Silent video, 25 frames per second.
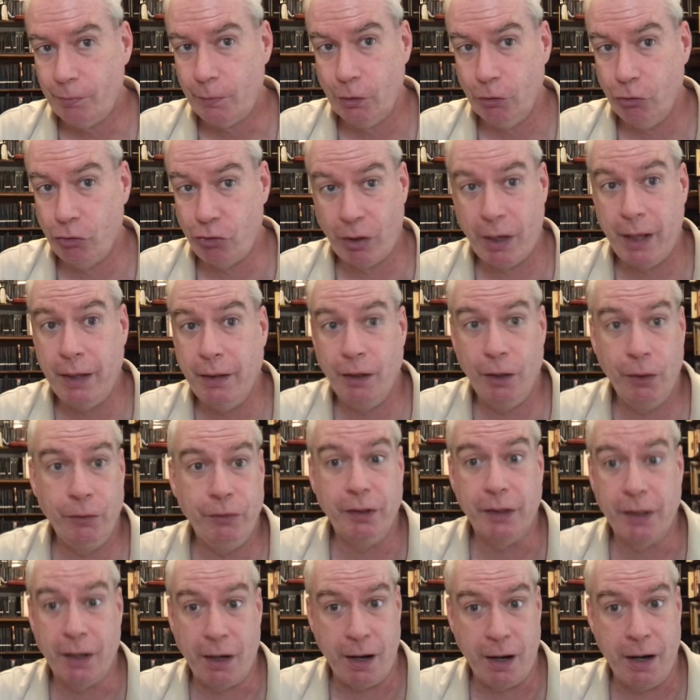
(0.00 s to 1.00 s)
Should I load
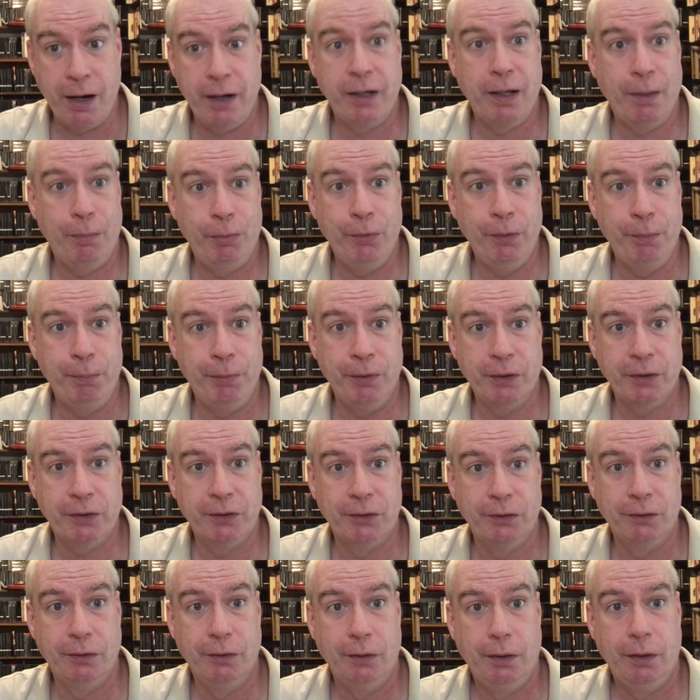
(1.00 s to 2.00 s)
the card up with
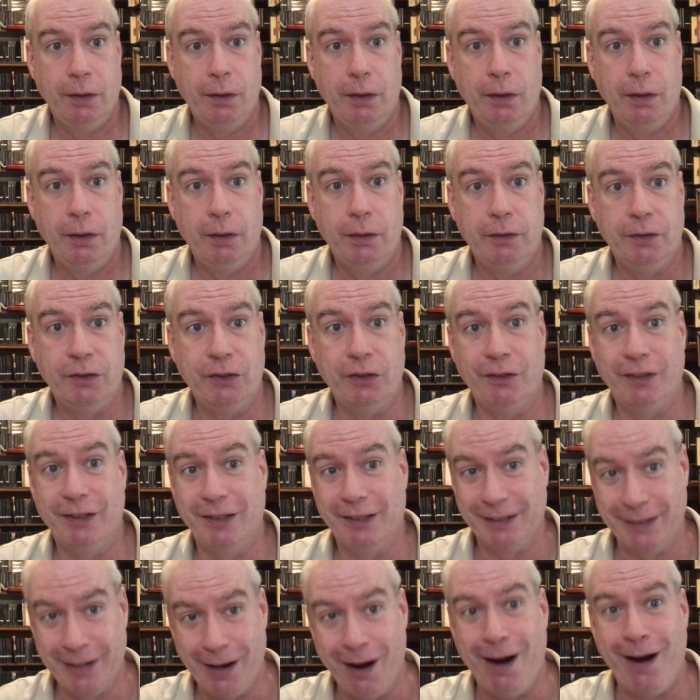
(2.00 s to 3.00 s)
books so that
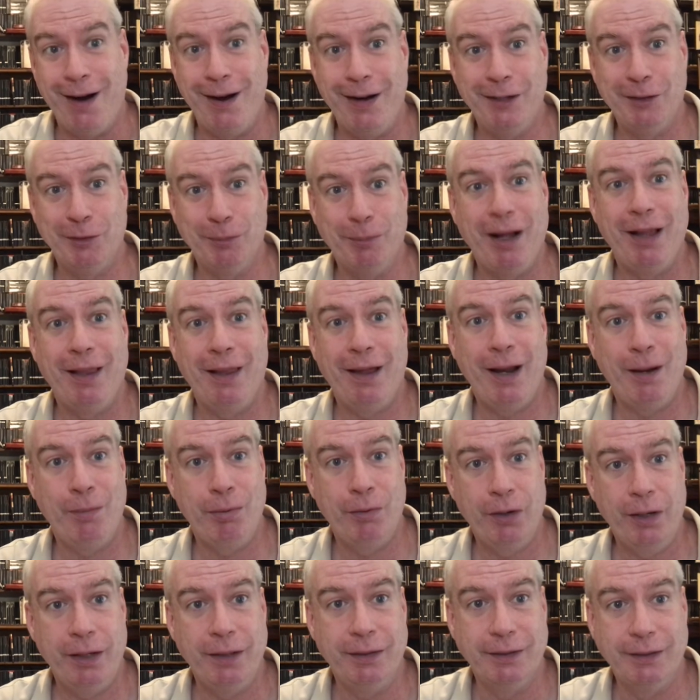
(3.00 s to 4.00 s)
the card is my
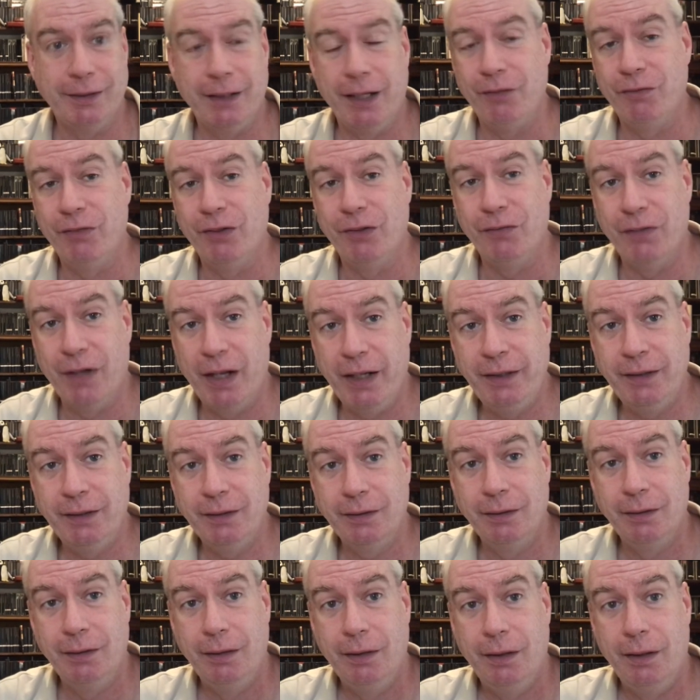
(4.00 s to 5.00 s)
library instead of a device?
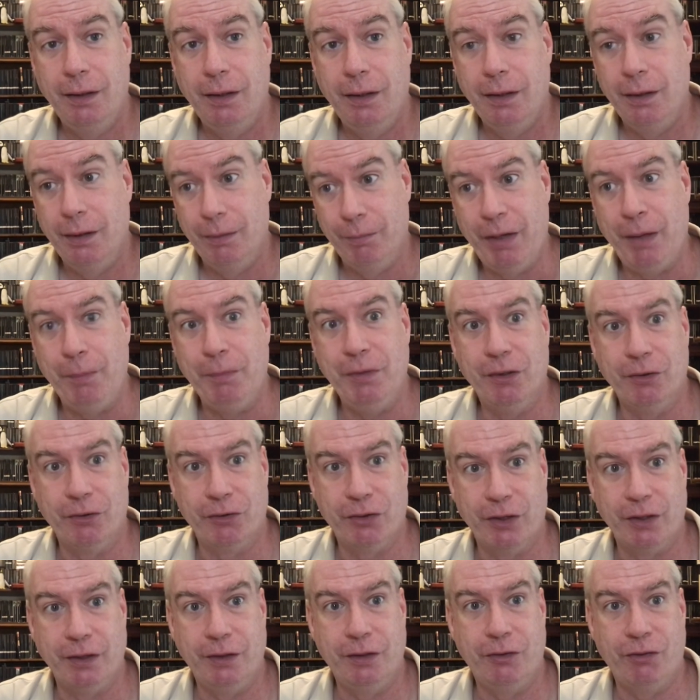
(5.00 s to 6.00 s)
Might be
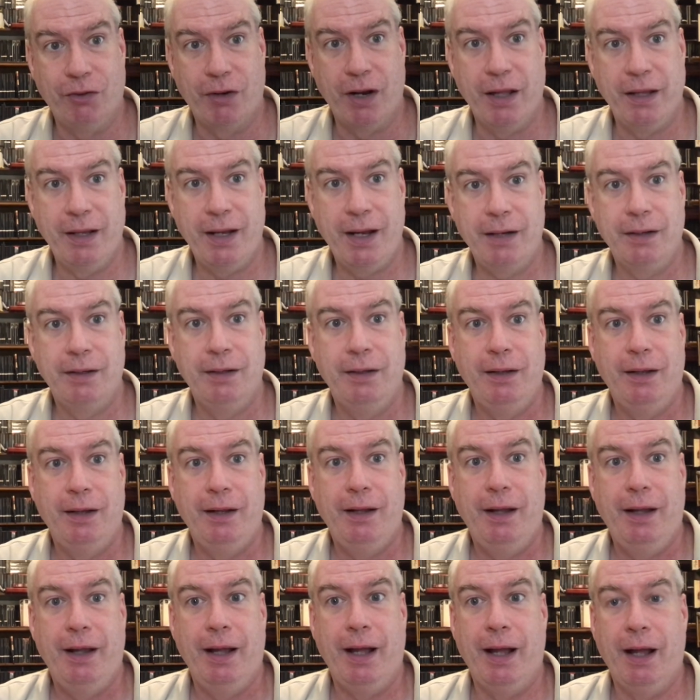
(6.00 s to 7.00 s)
interesting to try that.
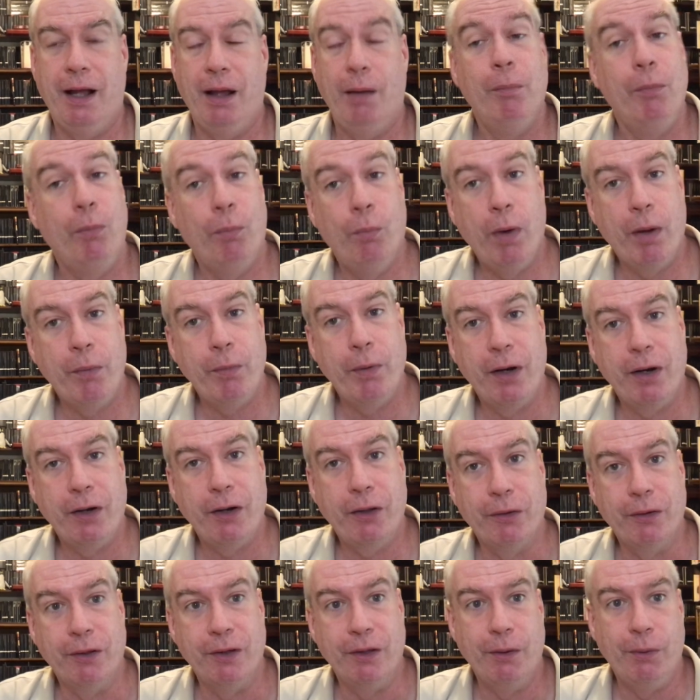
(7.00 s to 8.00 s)
Uh, one way or
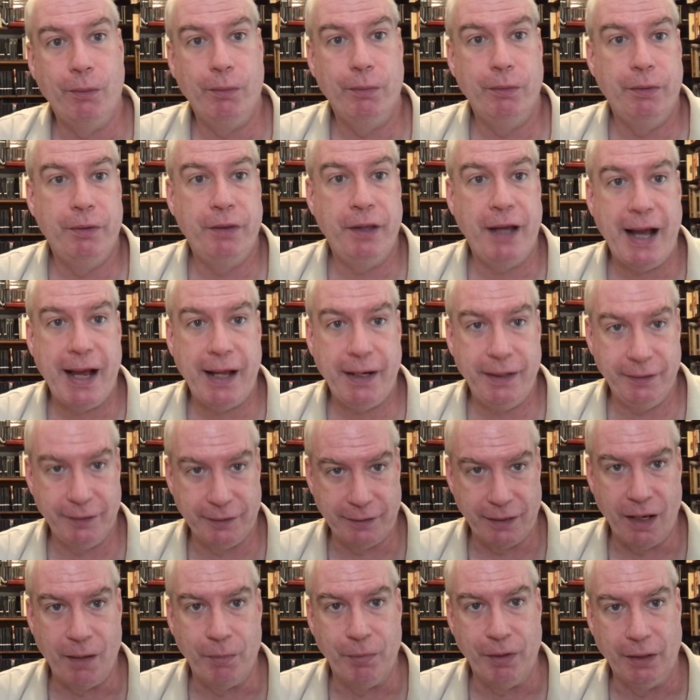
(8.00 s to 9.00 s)
another, though, that is
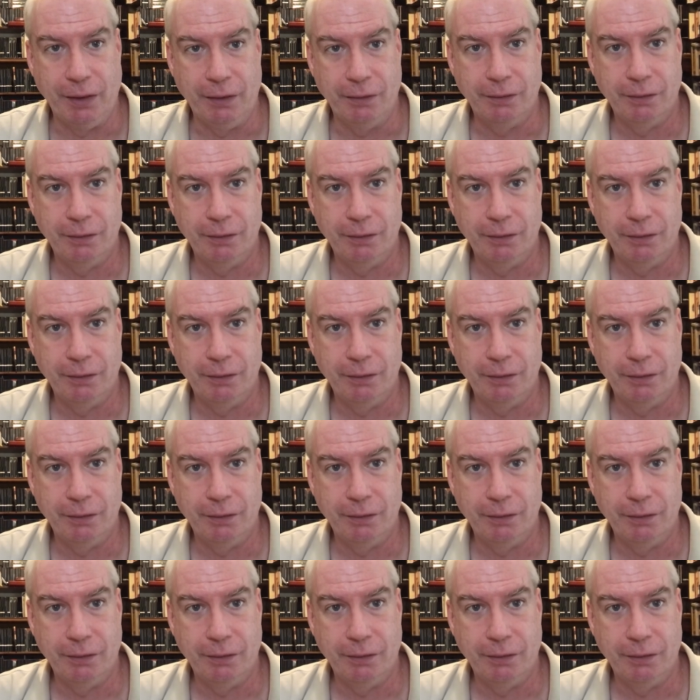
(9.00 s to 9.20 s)
coming.